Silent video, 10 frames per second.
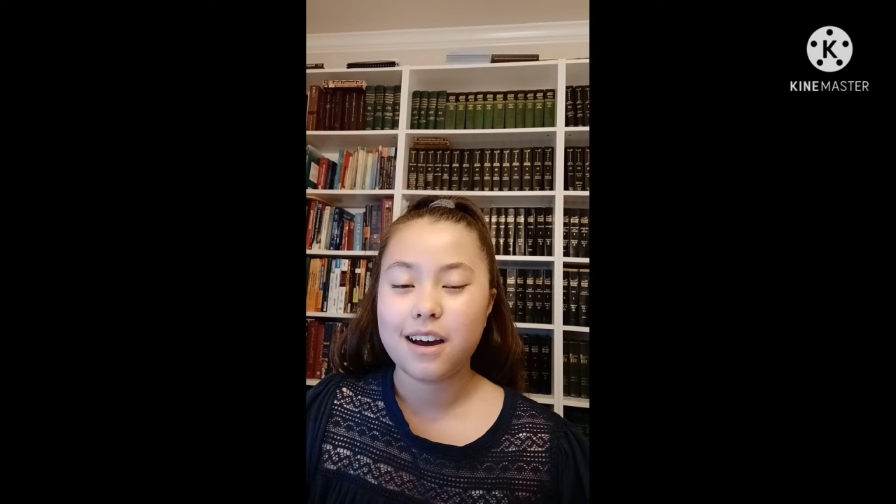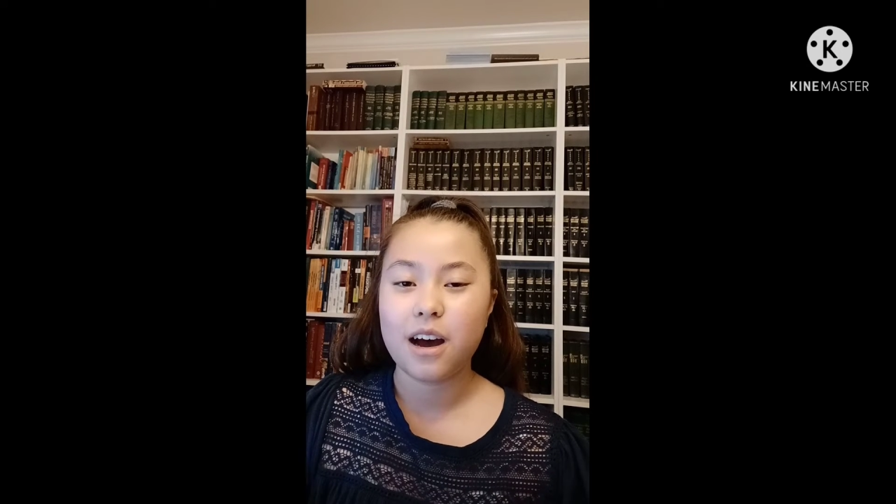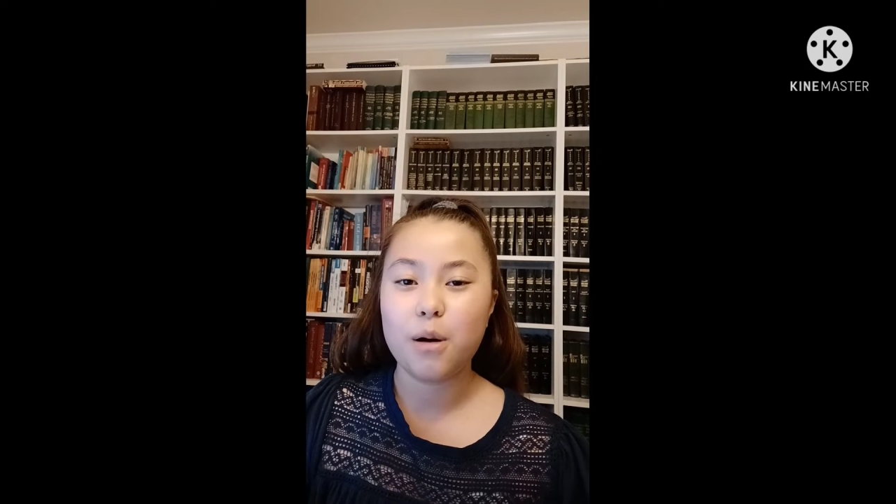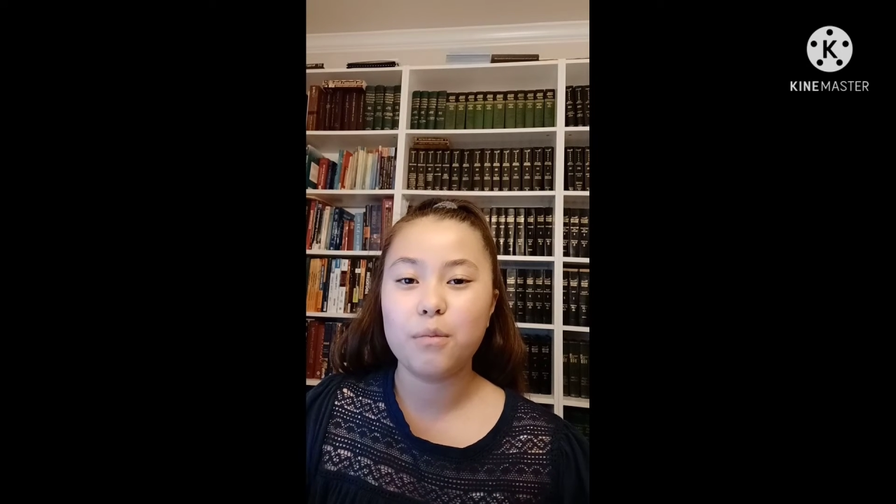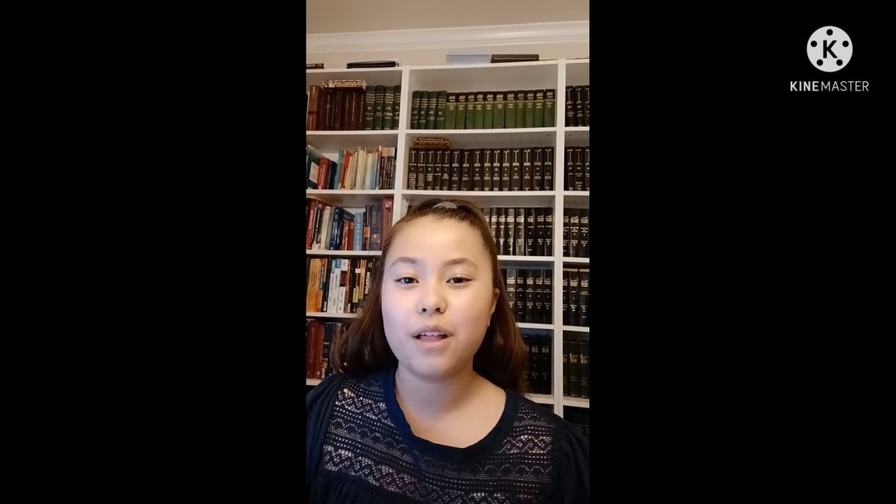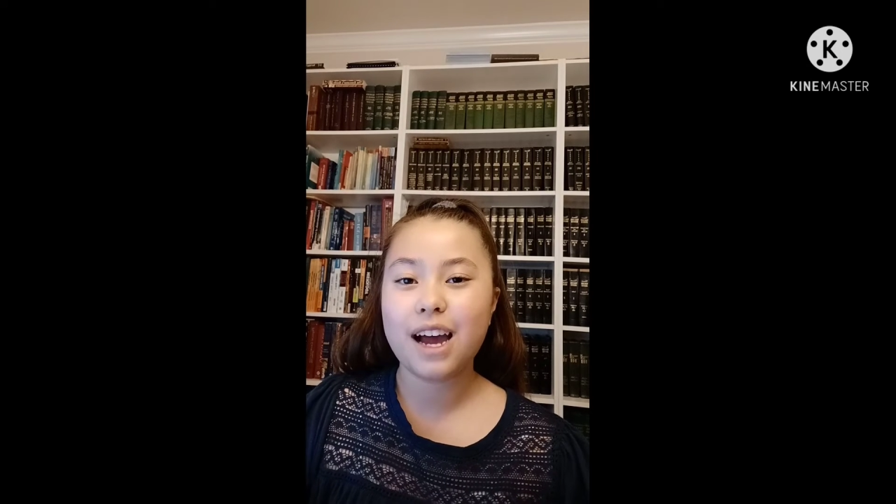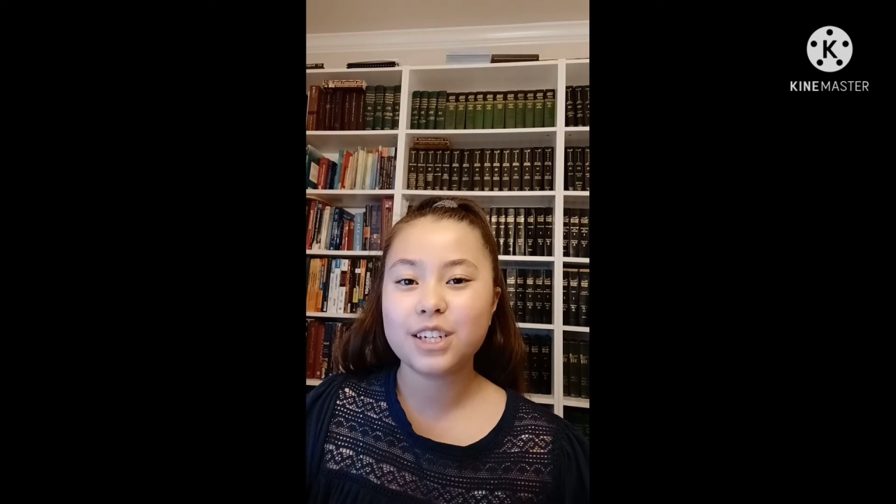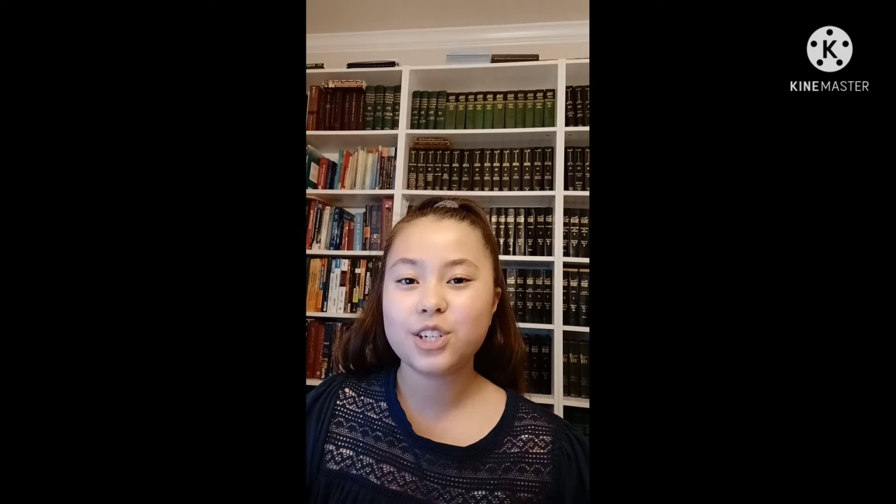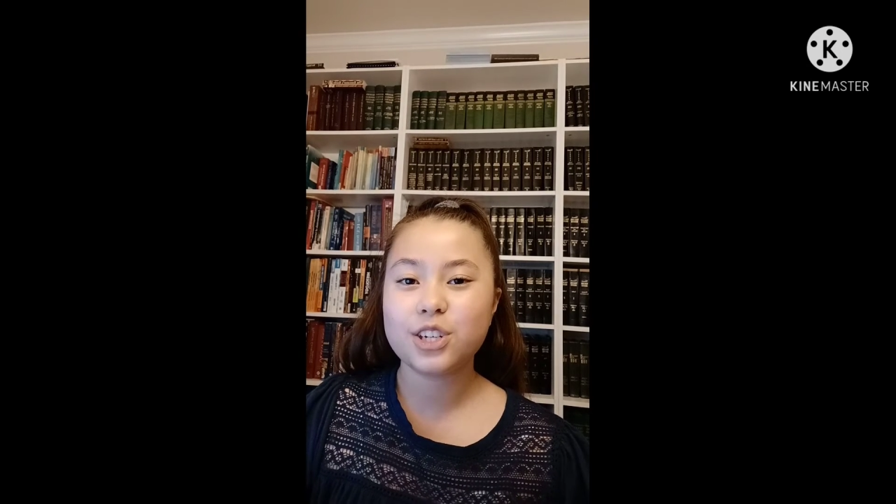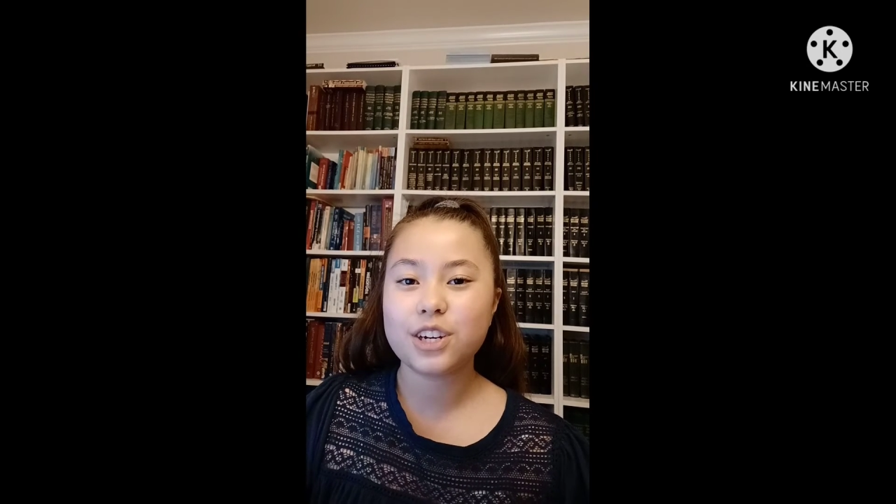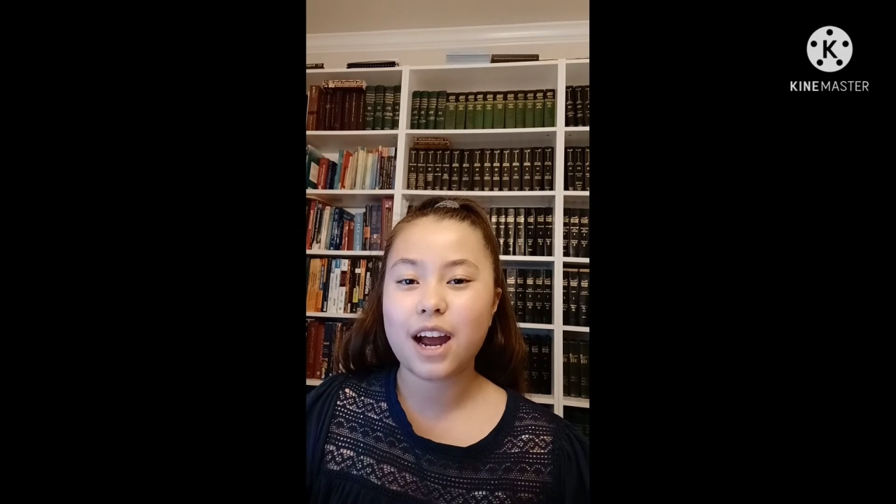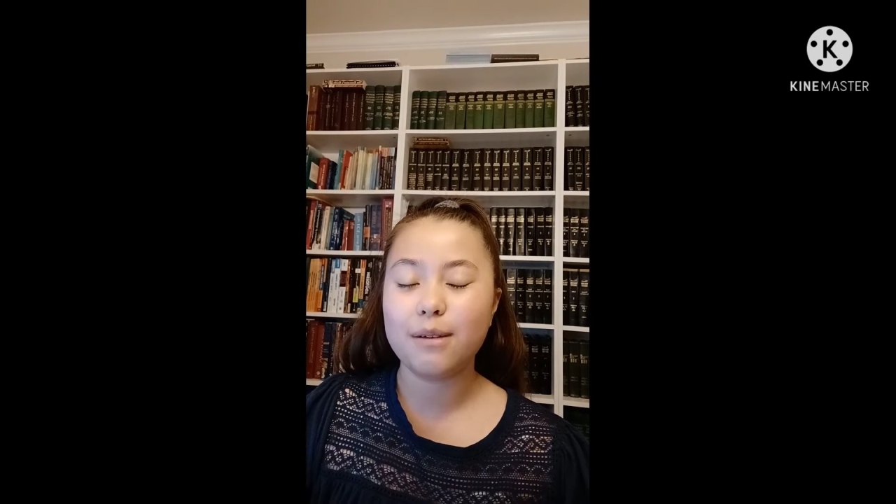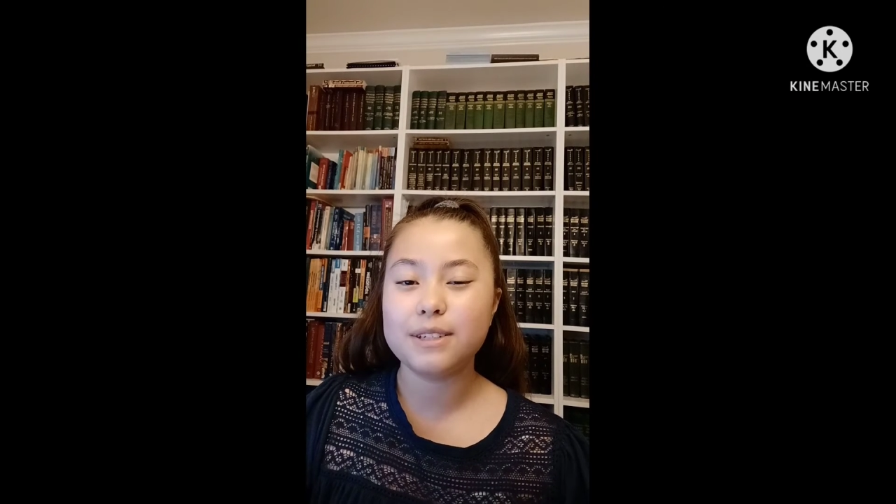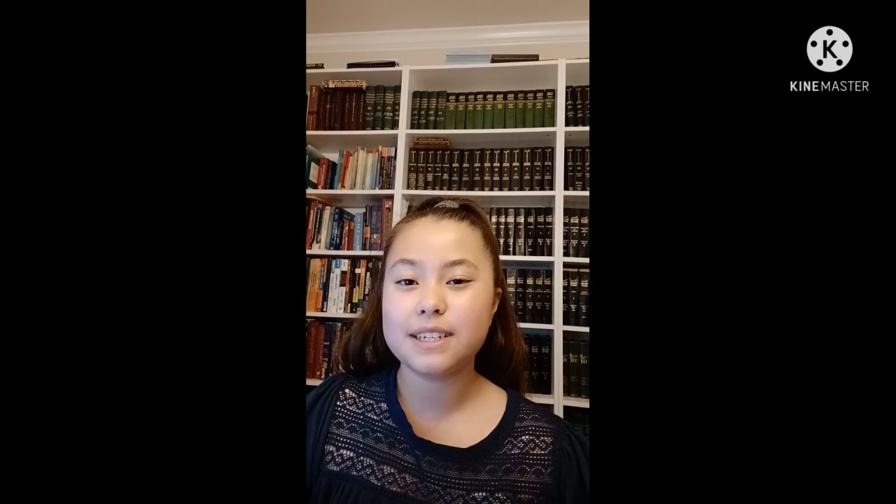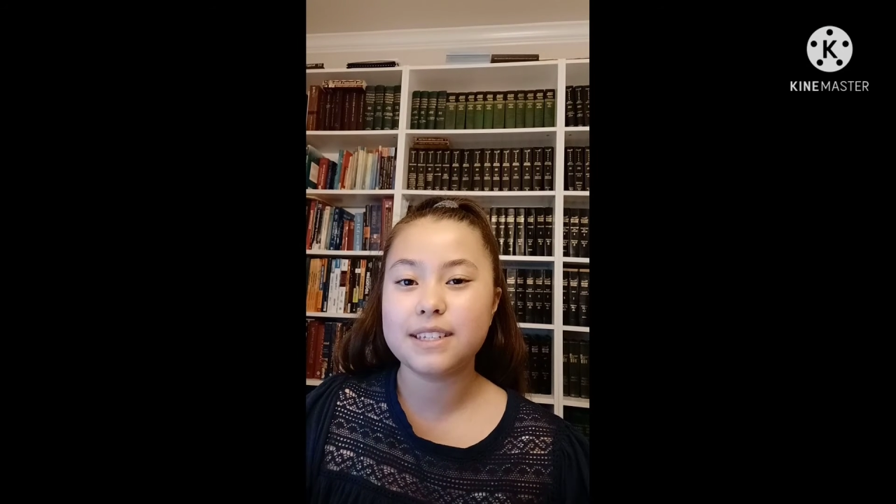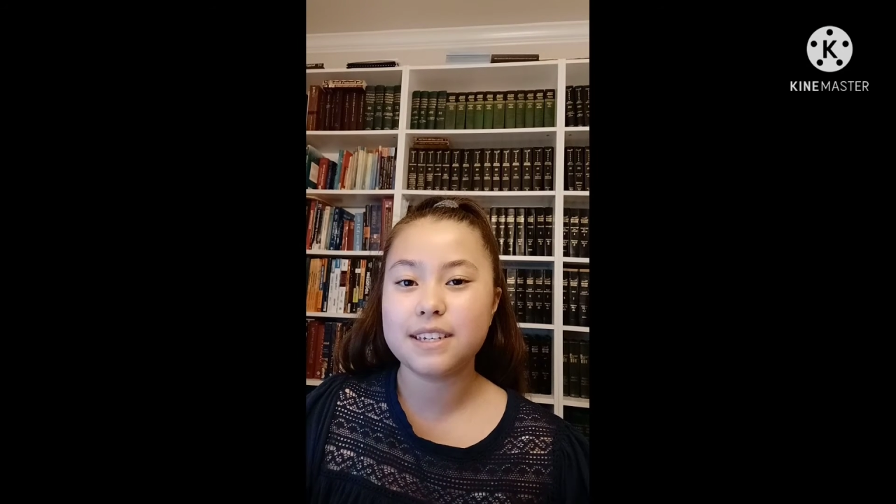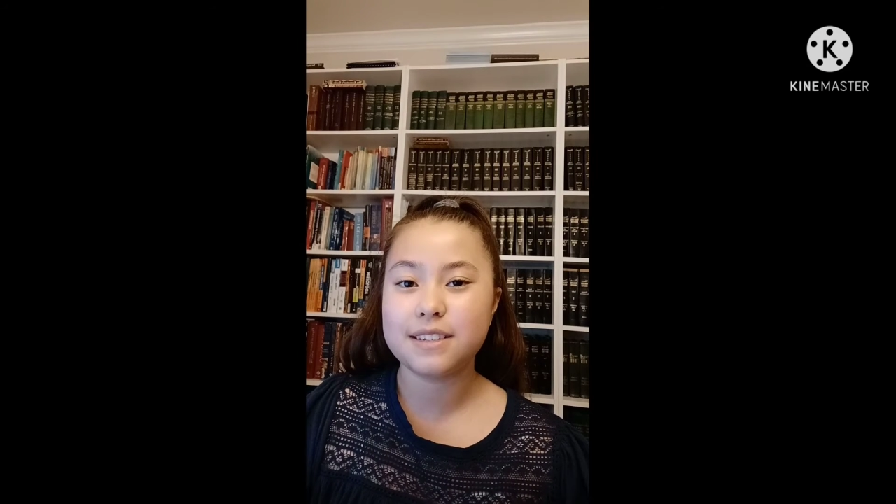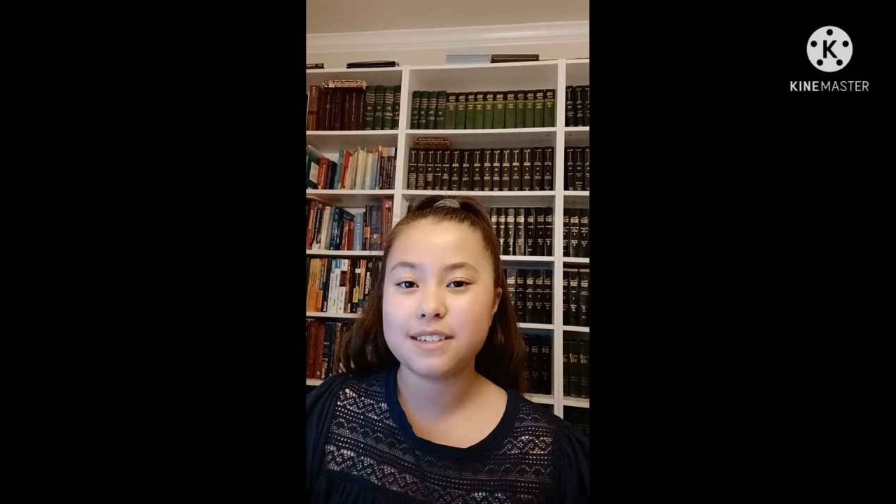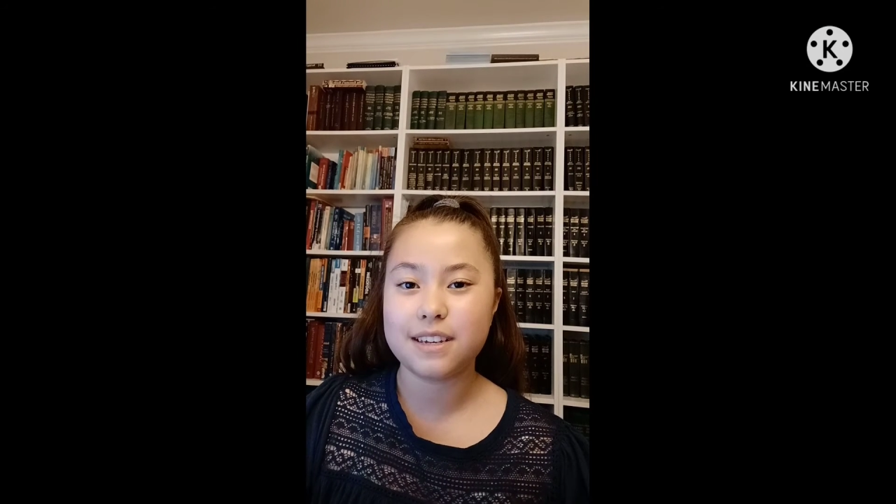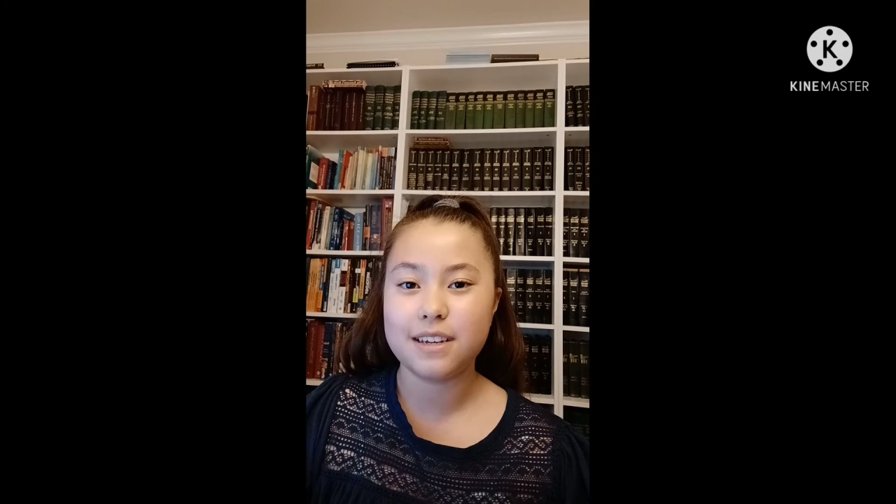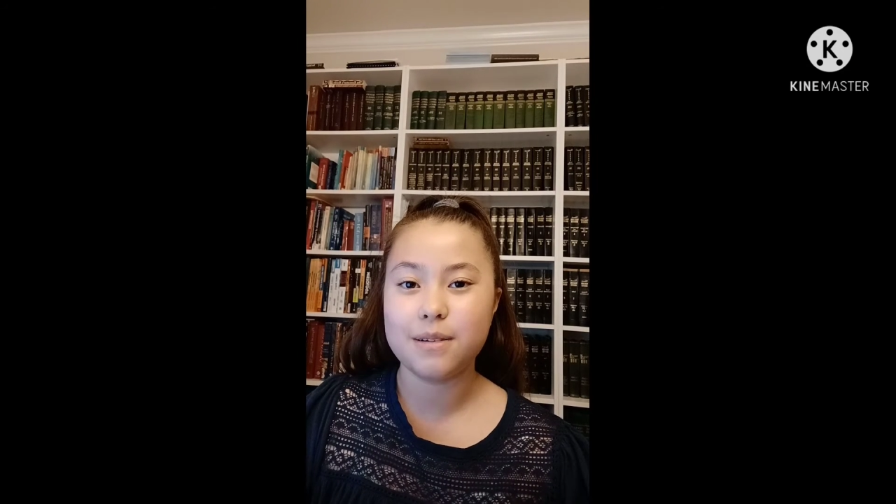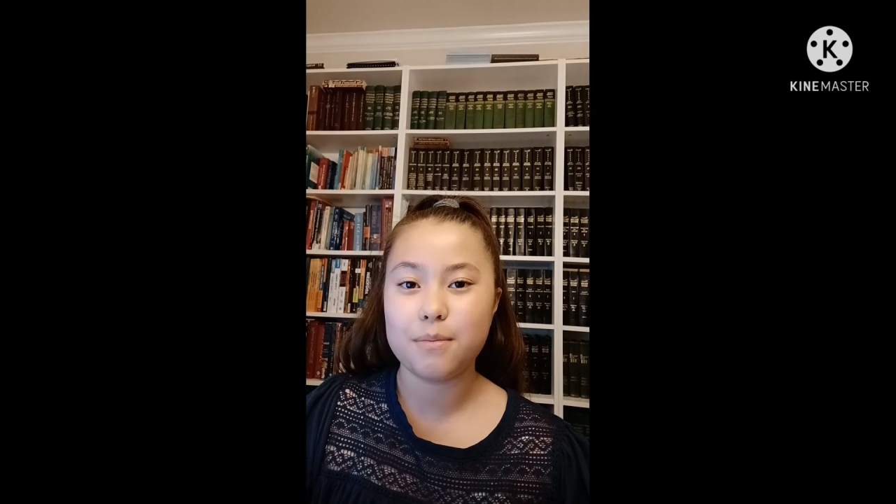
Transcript: Last year, I was assisted